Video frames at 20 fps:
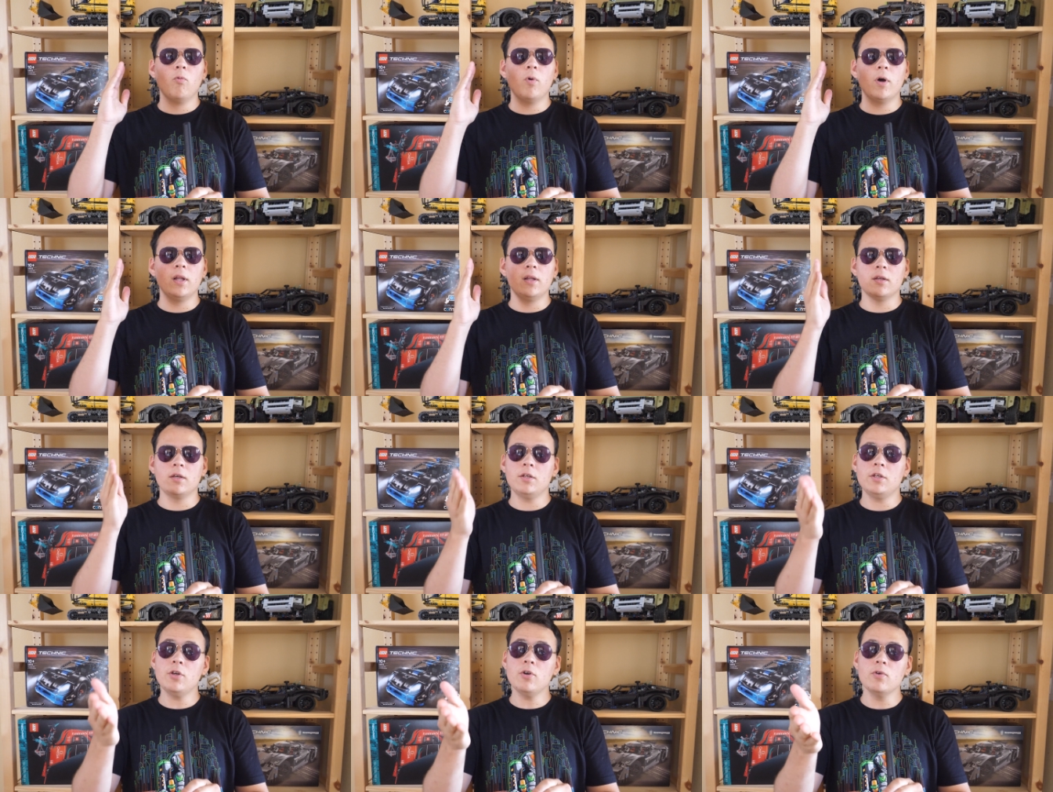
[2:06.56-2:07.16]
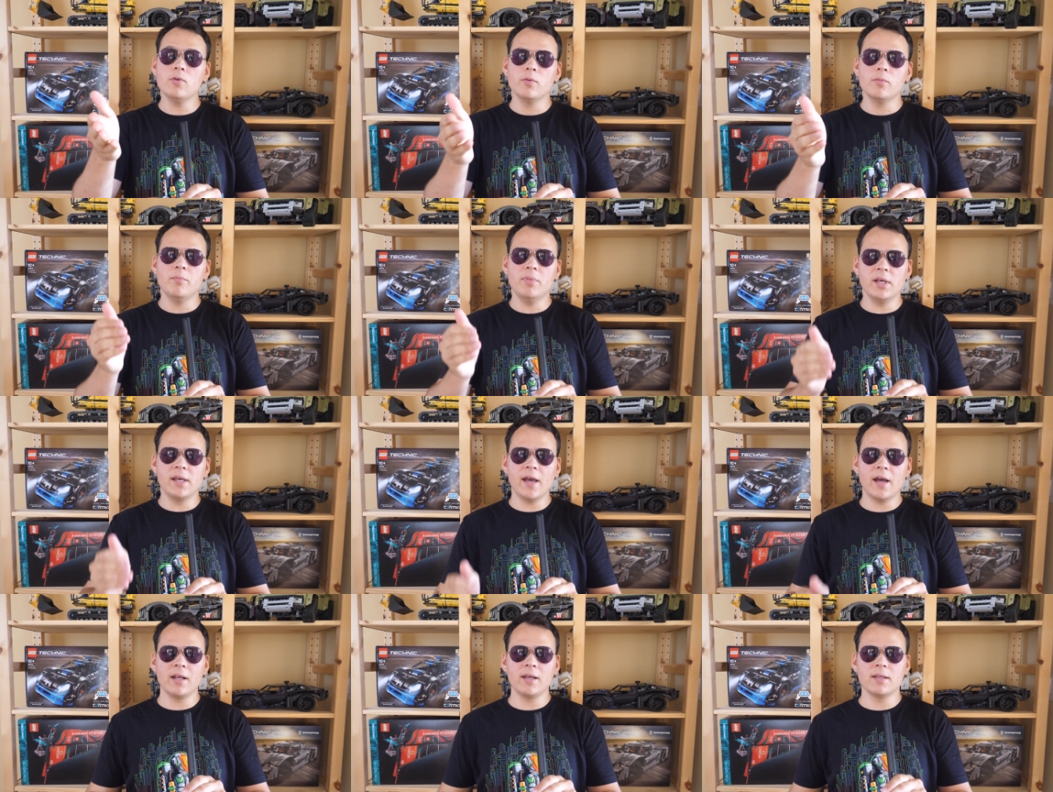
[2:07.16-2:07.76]
Will you
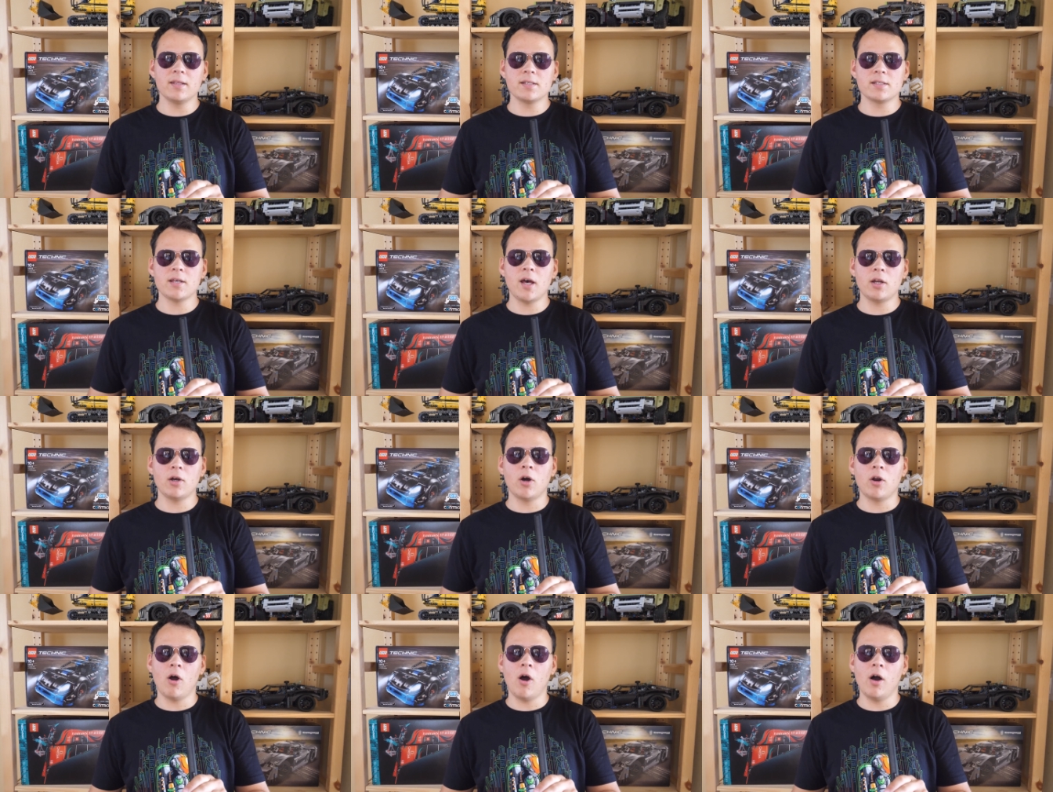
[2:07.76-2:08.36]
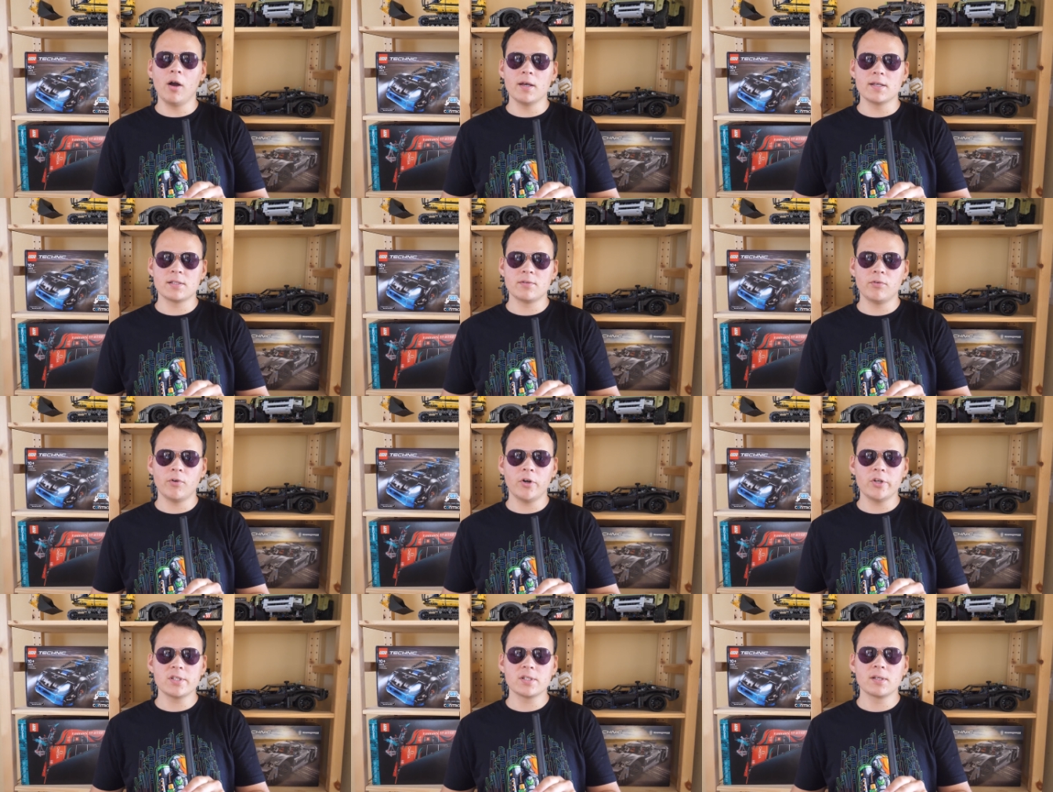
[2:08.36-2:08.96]
be getting the set on August
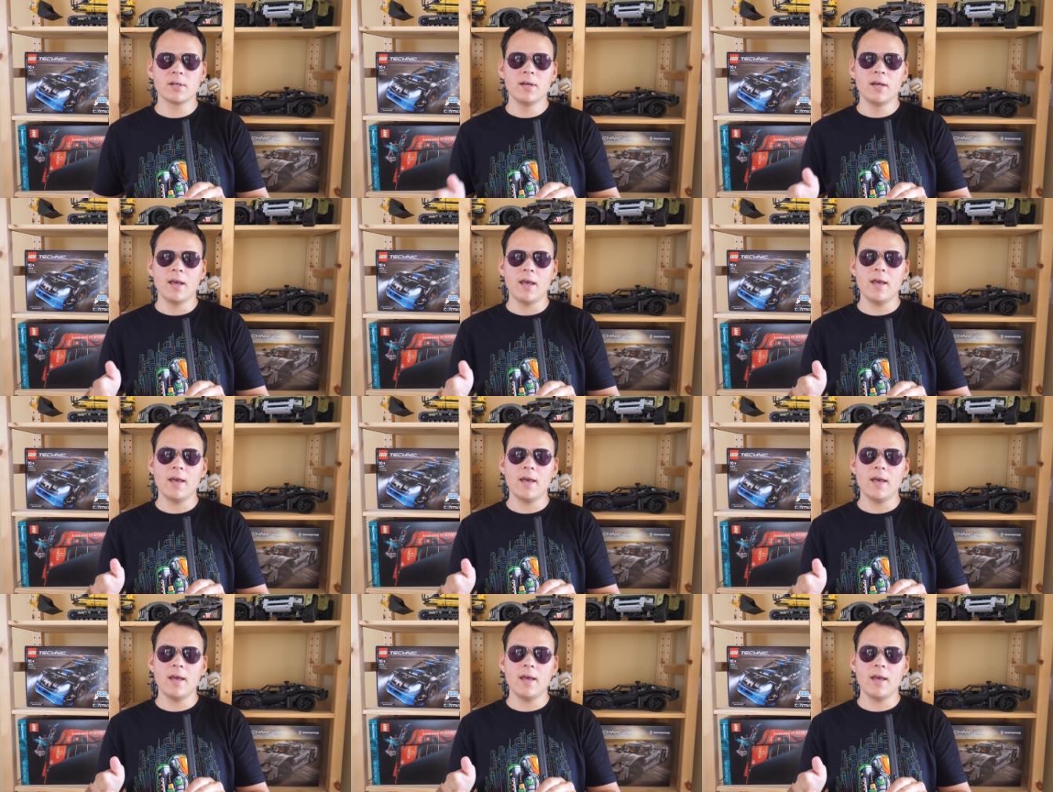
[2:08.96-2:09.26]
1st?